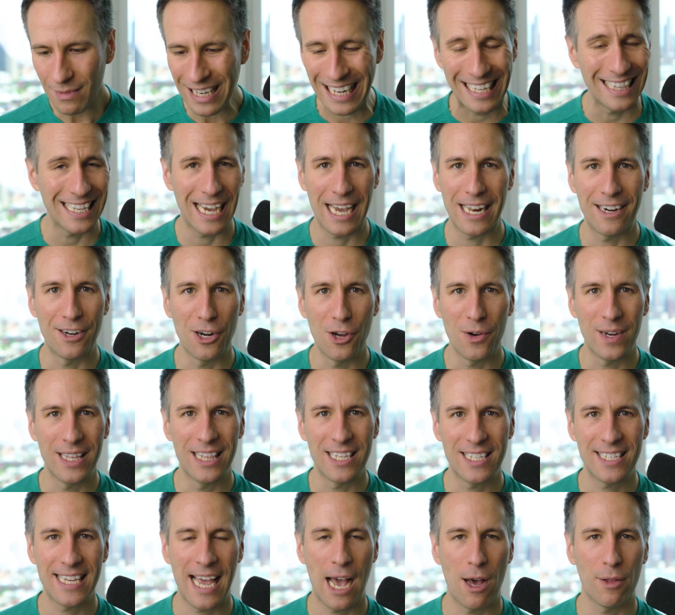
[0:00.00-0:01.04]
and I don't know, in
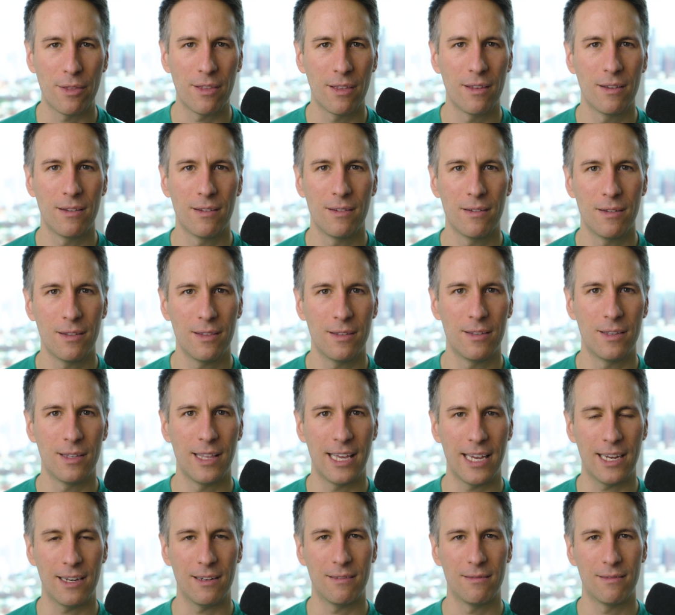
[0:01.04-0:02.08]
the South, do
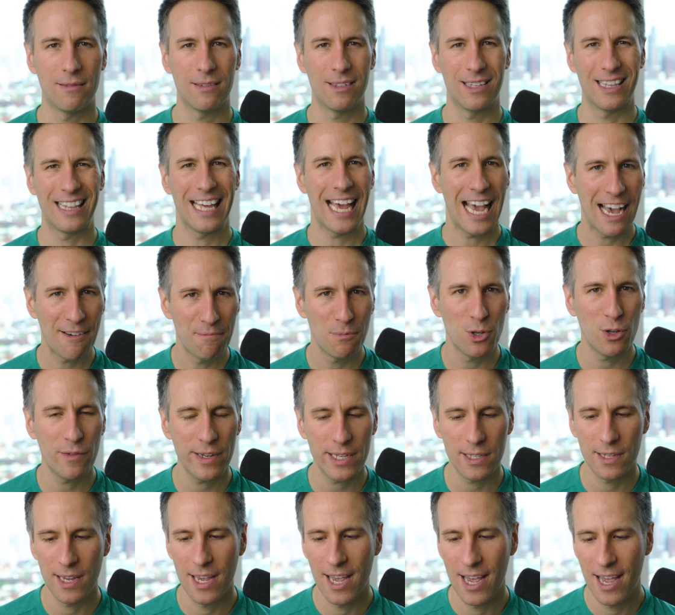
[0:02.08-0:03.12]
they, do they have
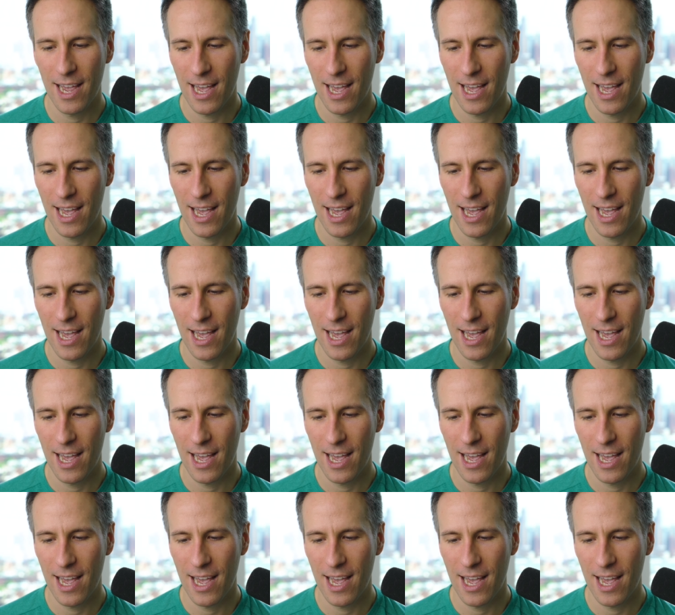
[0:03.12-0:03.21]
movies?